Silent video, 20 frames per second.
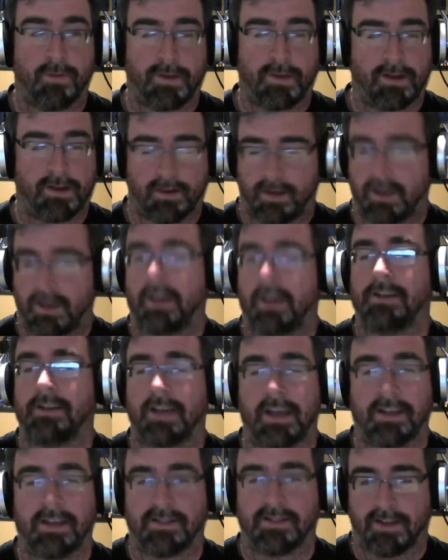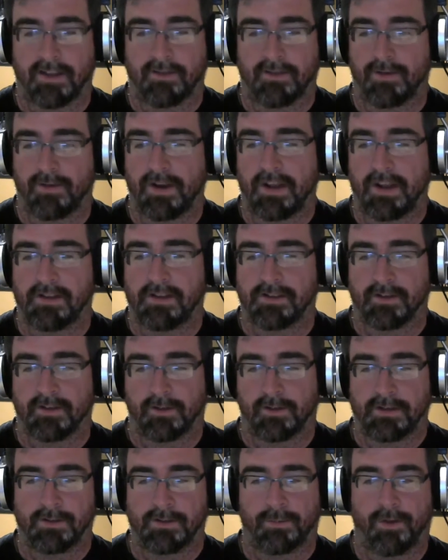I mean, EC3 is
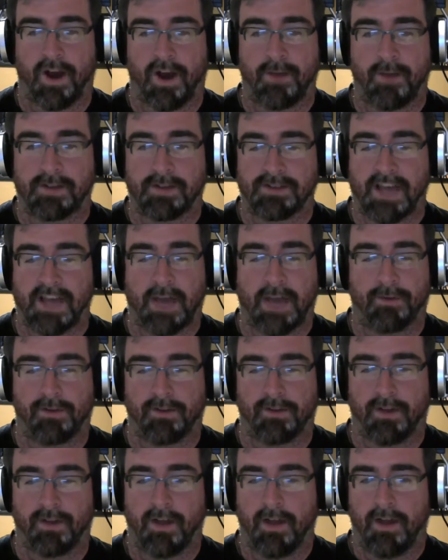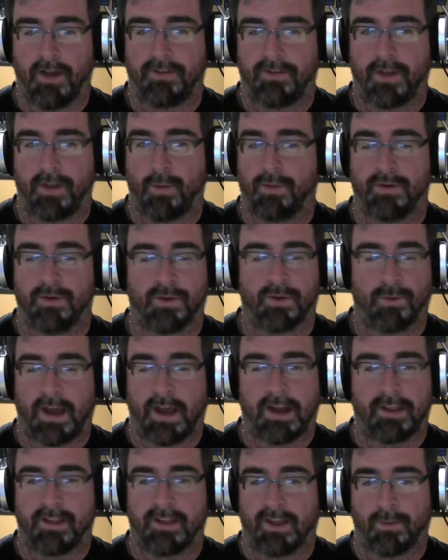a prime example. They weren't doing
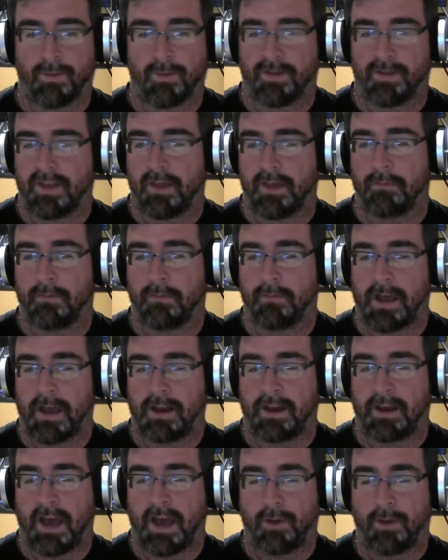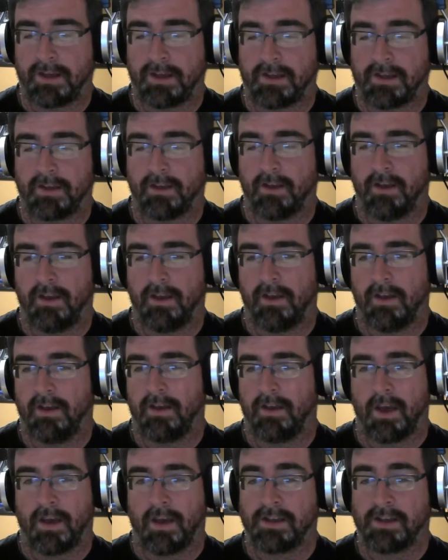anything with him, and now
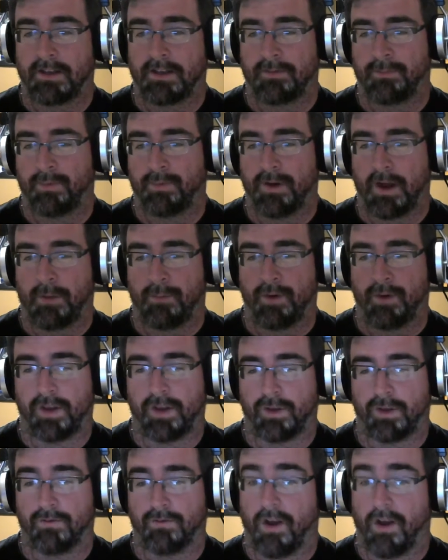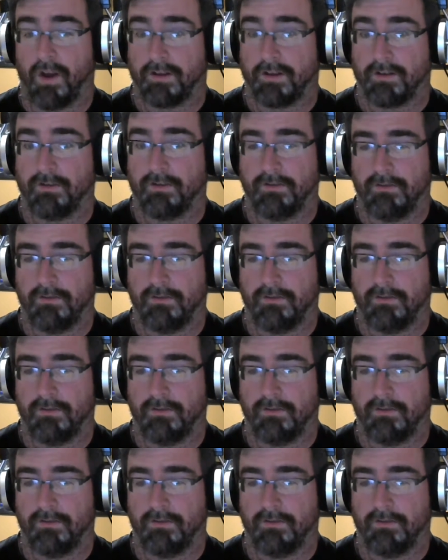he's had a pretty good run.